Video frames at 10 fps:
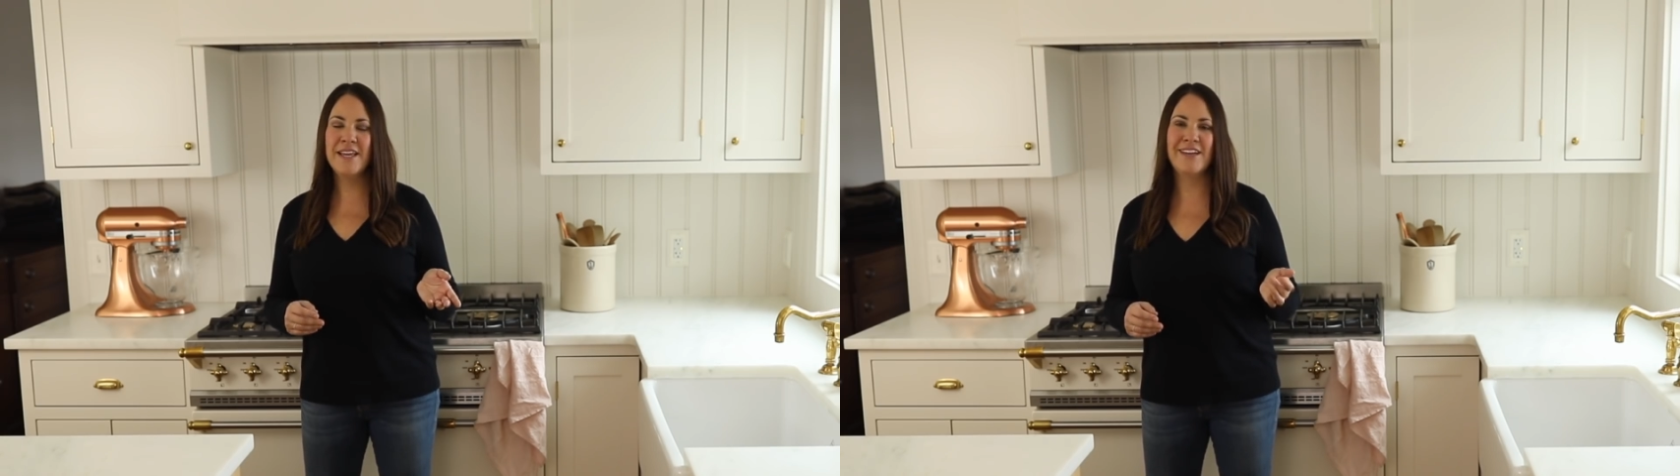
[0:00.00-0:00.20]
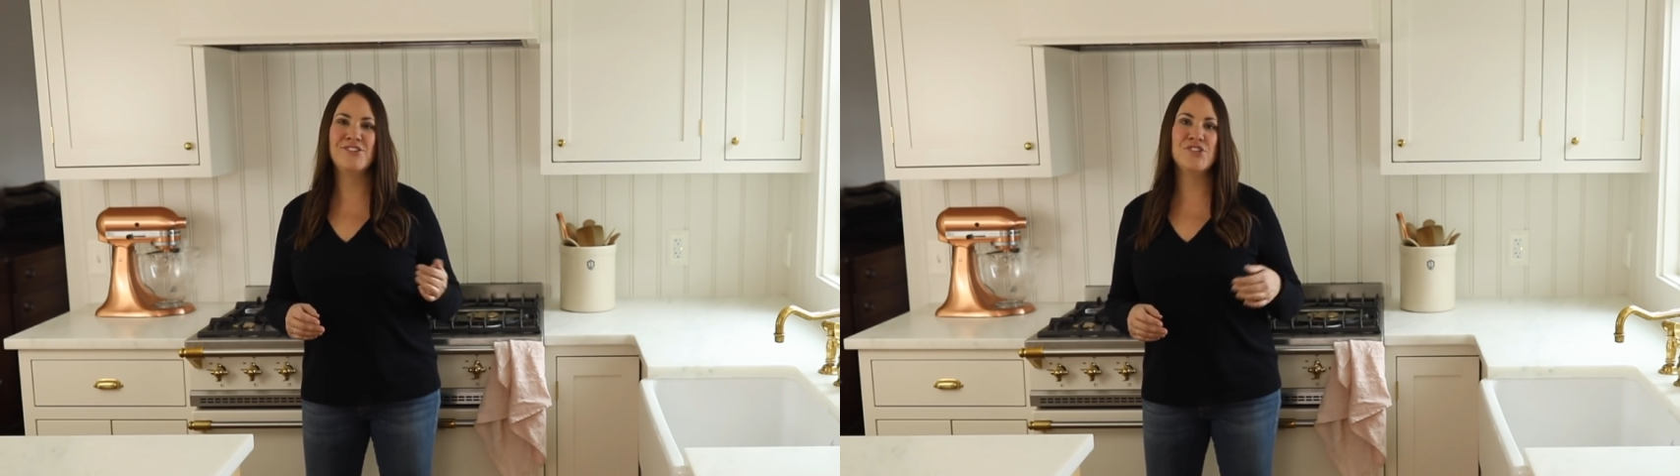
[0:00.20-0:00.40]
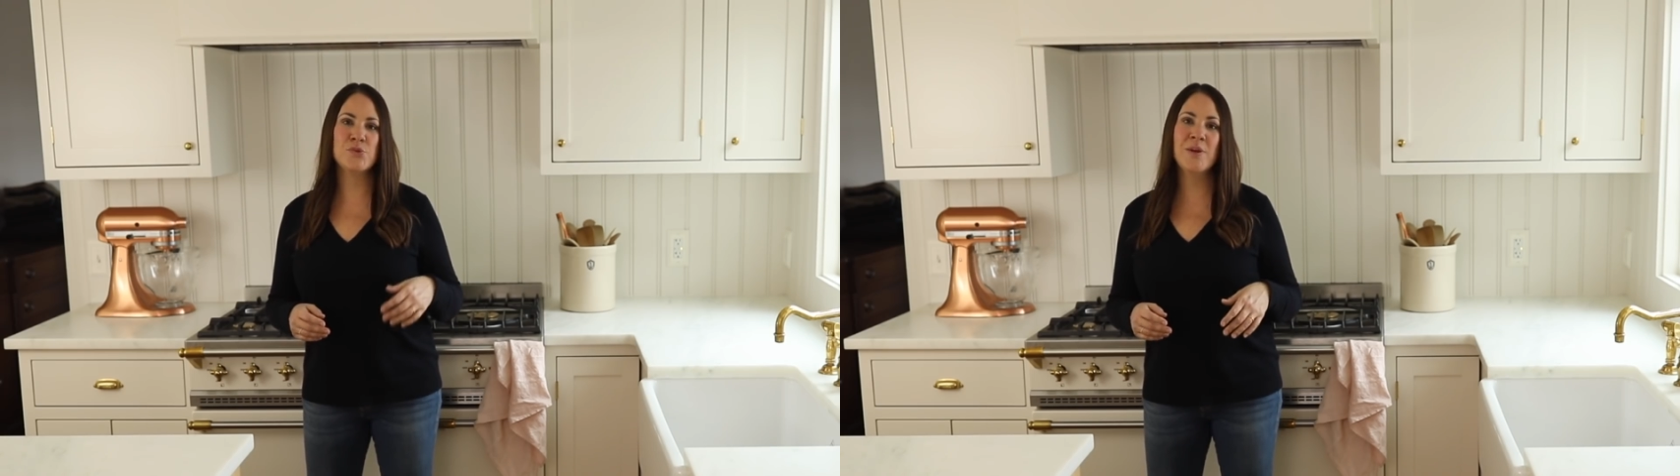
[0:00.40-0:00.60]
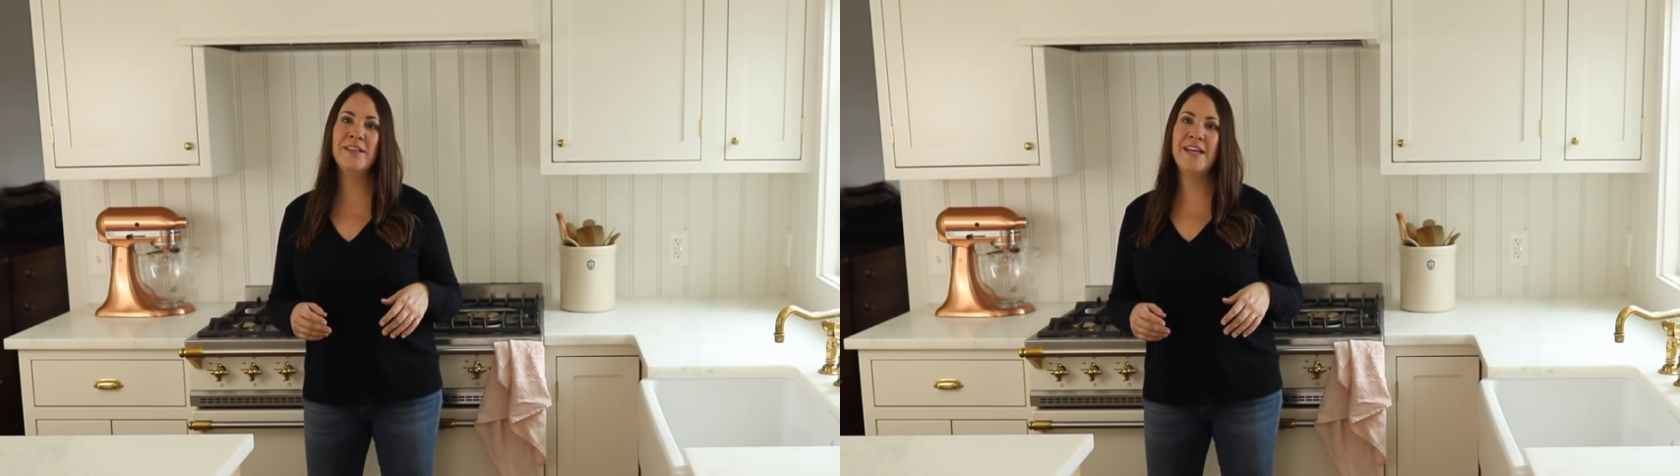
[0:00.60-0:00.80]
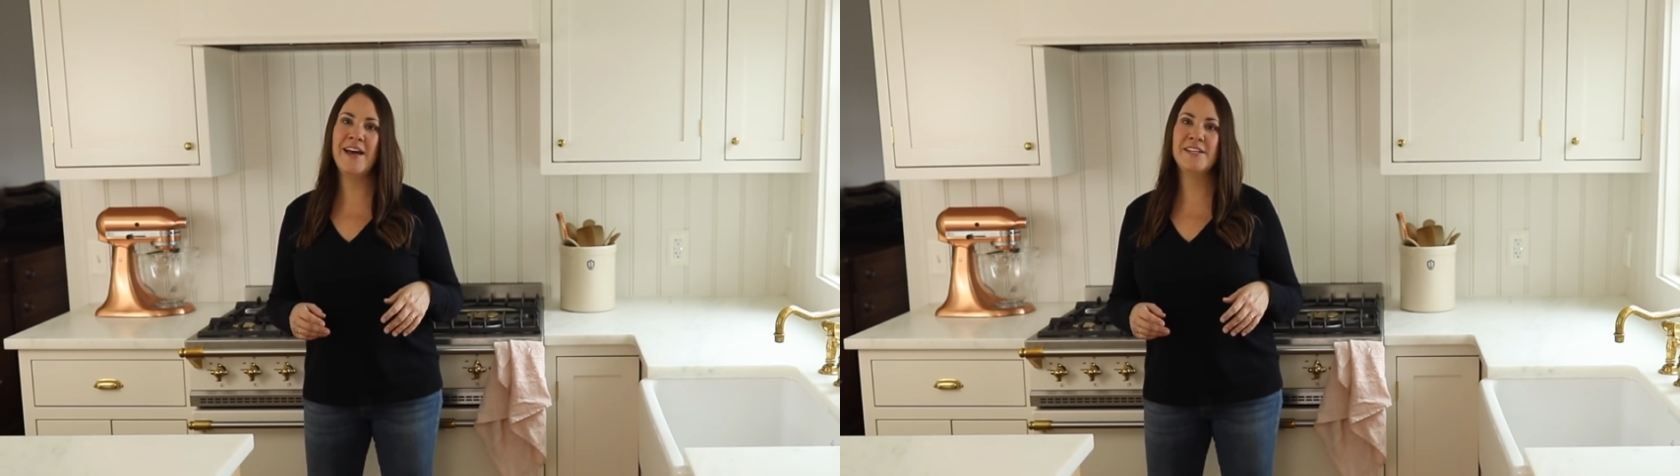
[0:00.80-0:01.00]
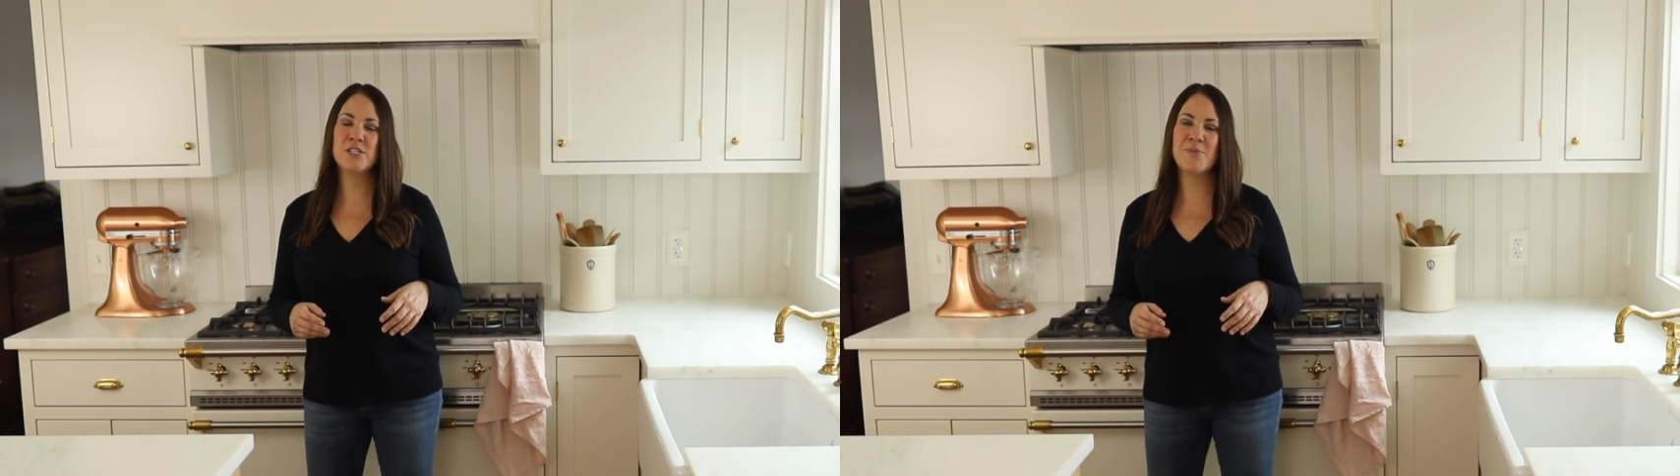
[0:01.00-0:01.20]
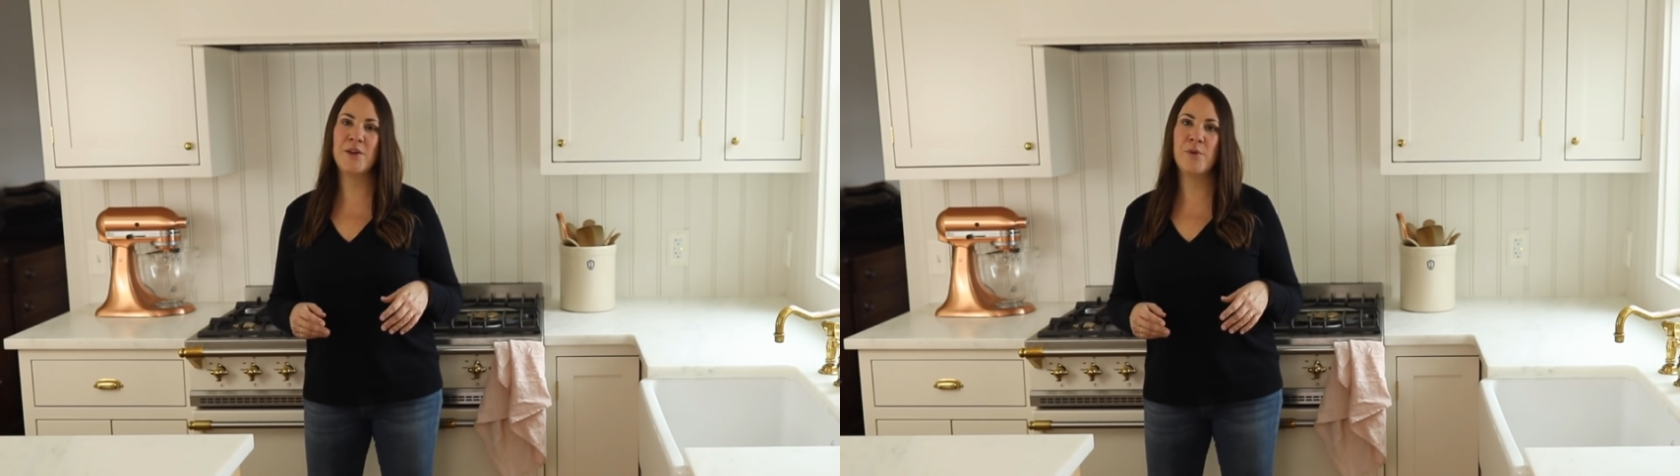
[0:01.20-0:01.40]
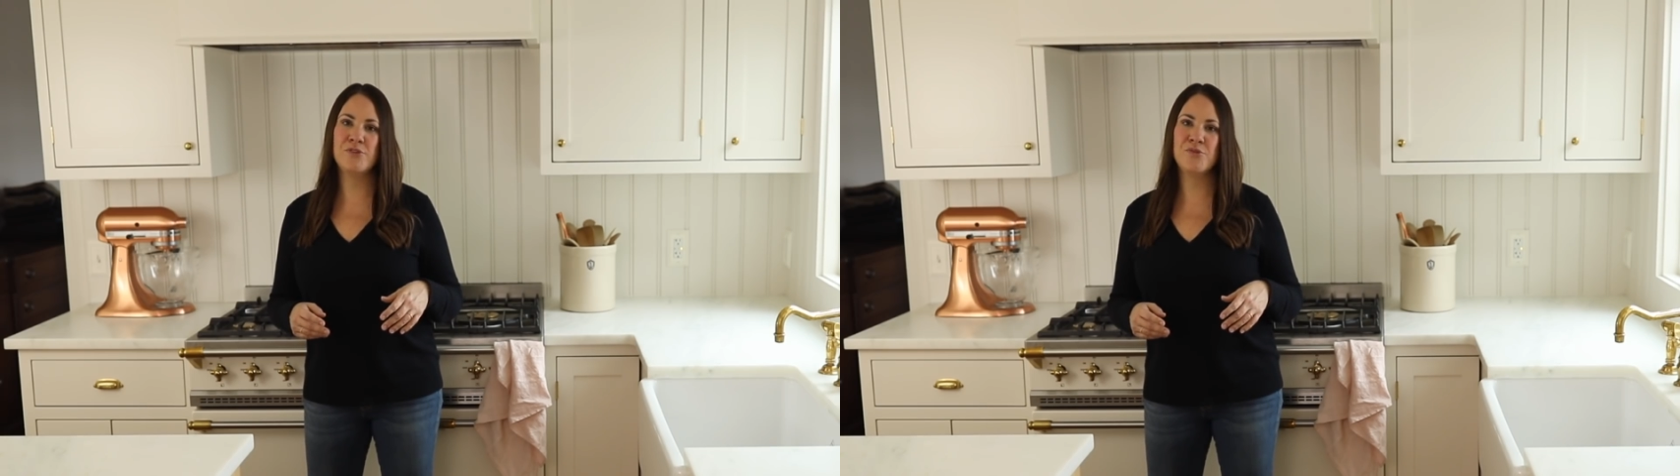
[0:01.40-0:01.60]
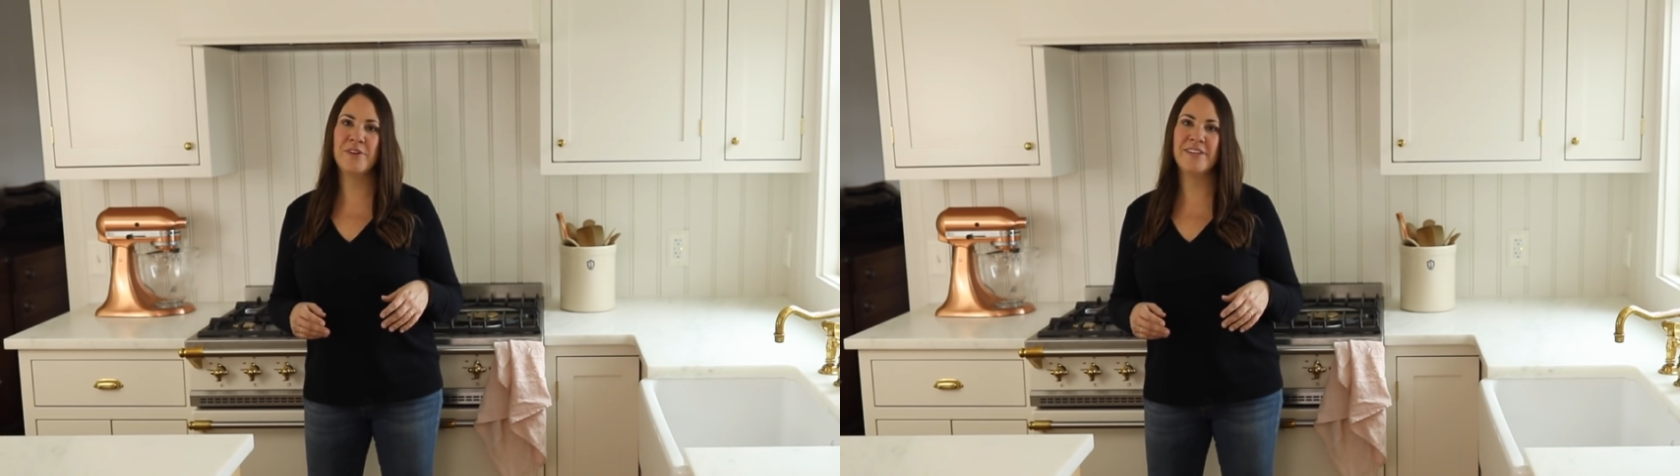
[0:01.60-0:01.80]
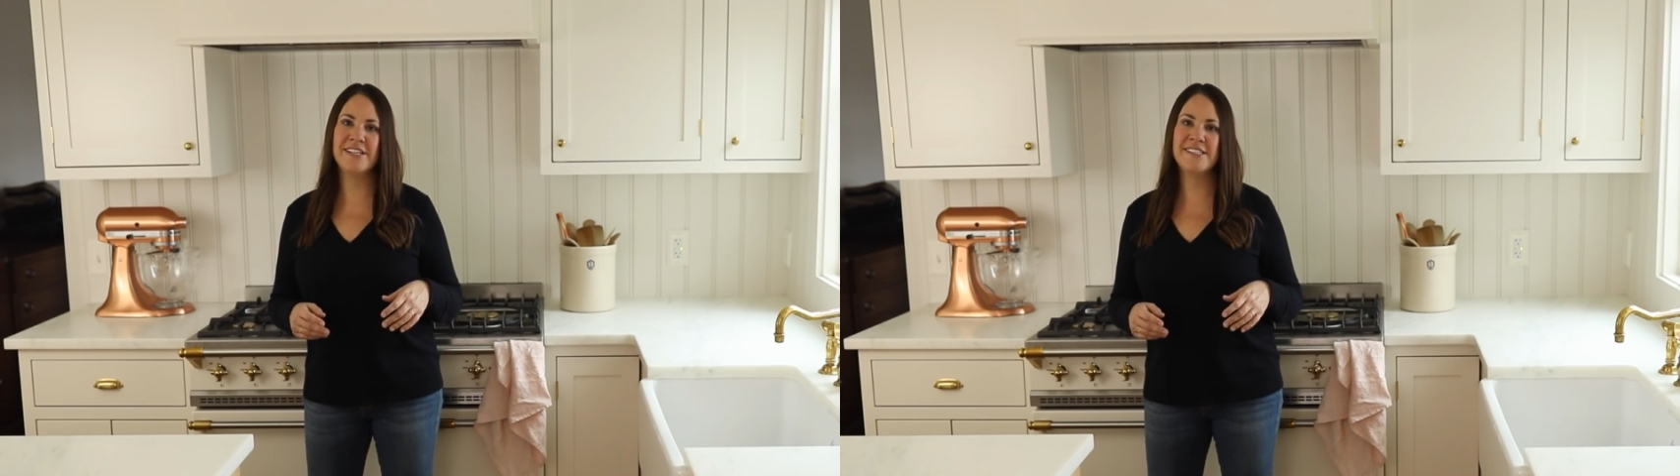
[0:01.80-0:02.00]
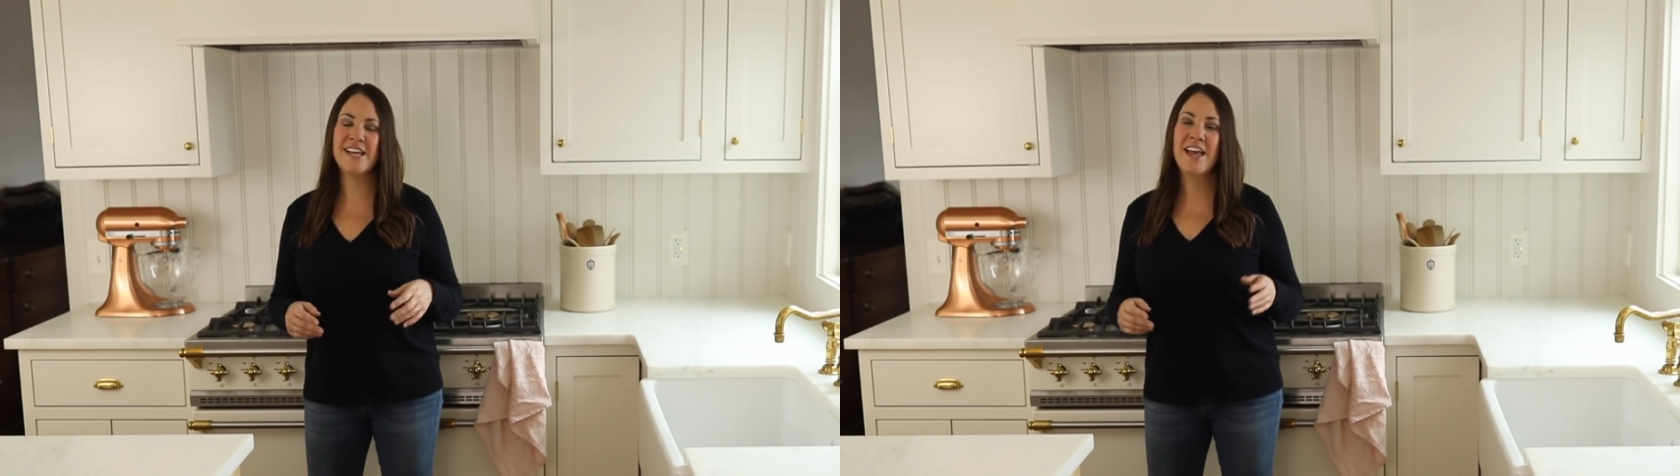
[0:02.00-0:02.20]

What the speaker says: I can just quickly add it to my grocery list